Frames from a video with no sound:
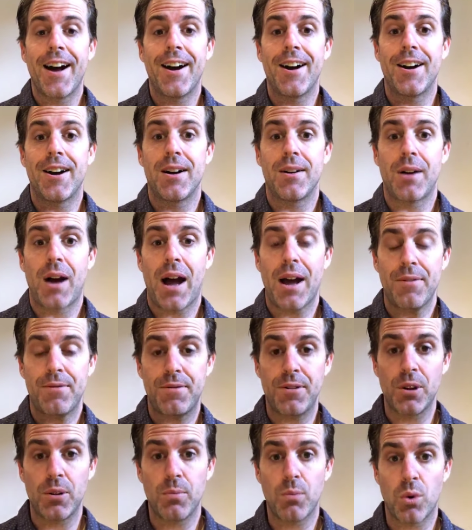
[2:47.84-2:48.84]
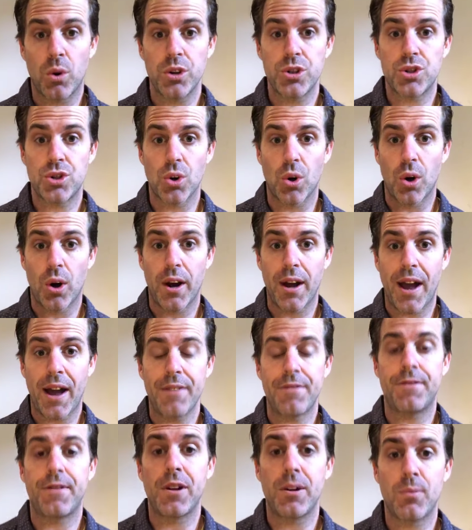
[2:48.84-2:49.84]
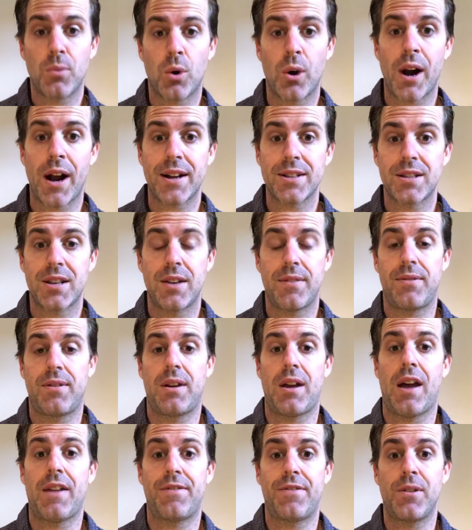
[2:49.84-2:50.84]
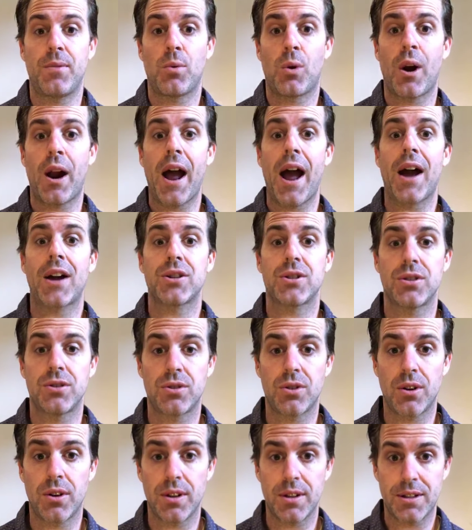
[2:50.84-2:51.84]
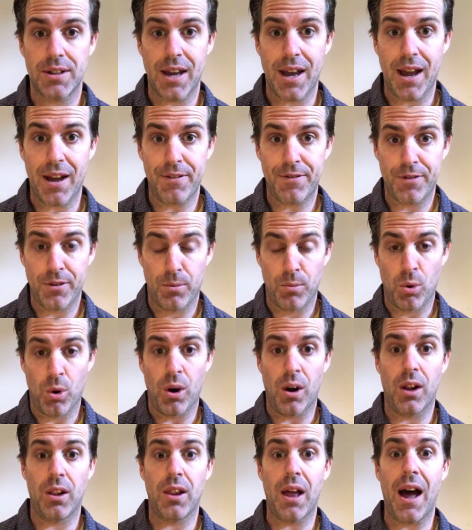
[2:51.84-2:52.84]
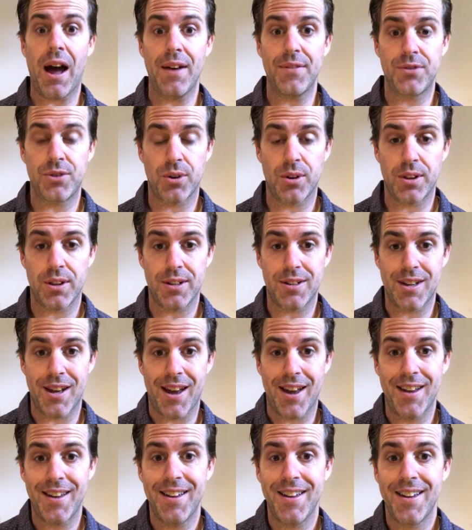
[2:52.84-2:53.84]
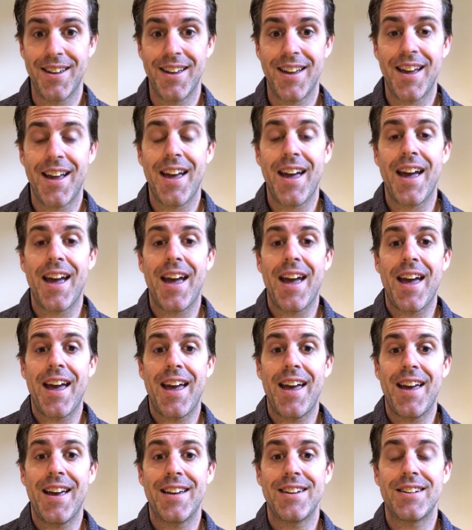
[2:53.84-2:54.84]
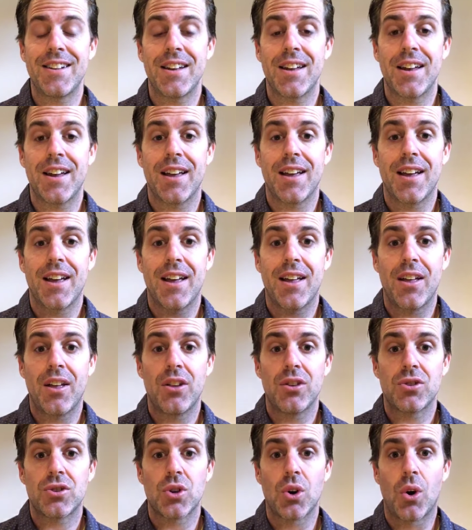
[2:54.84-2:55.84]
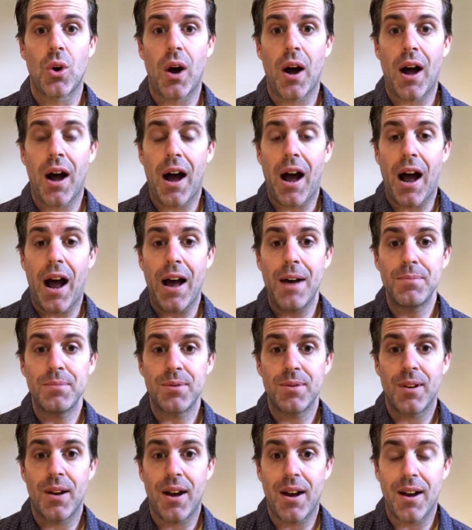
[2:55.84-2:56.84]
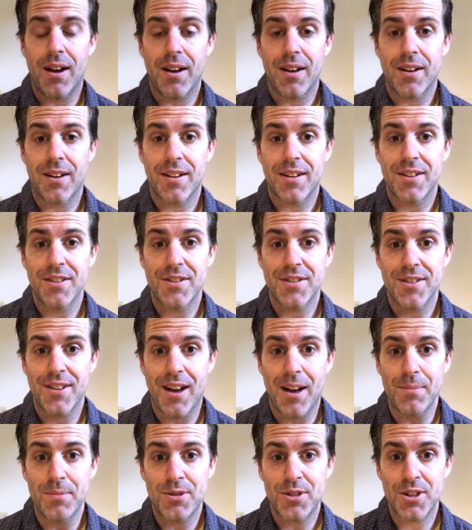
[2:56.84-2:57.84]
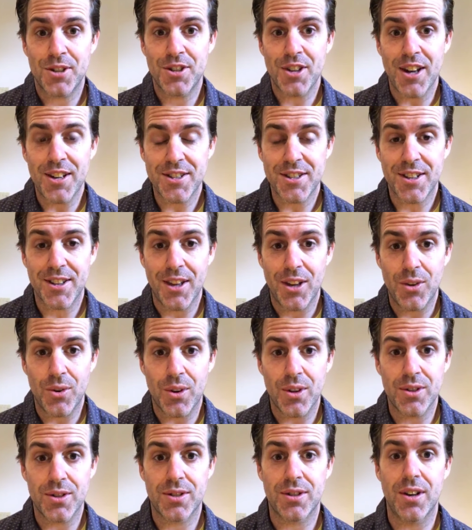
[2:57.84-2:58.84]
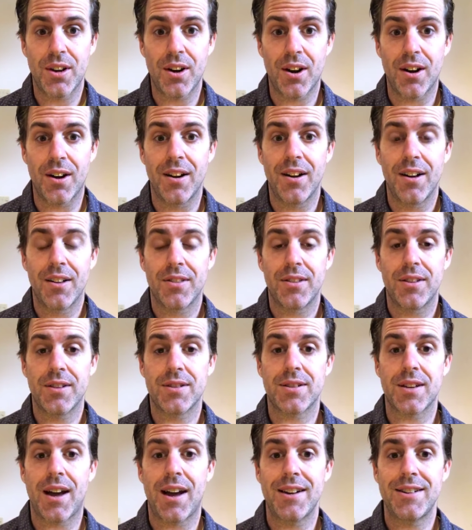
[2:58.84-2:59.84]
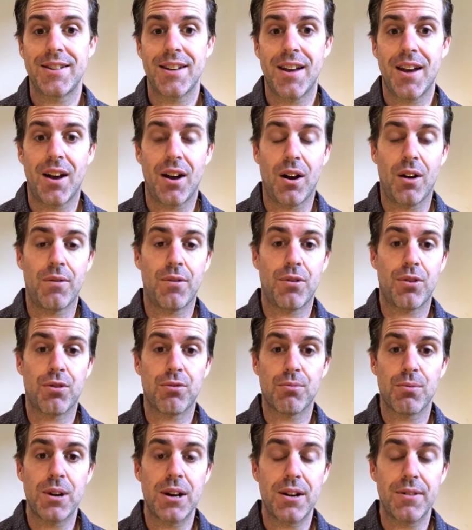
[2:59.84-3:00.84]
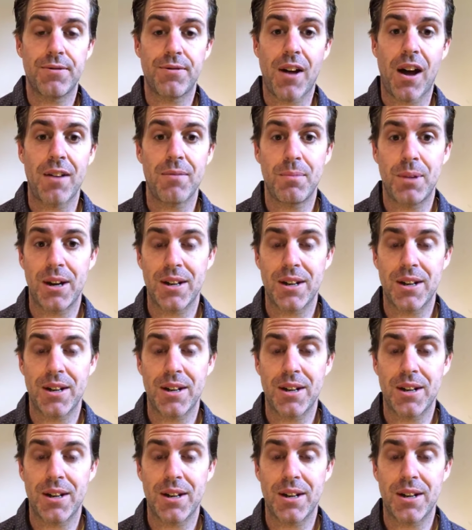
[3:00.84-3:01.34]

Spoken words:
I feel more joy. I feel more activity. I feel more action during the day. I feel more alive during the day. And so I'm suggesting that you consider this idea of 3 to 5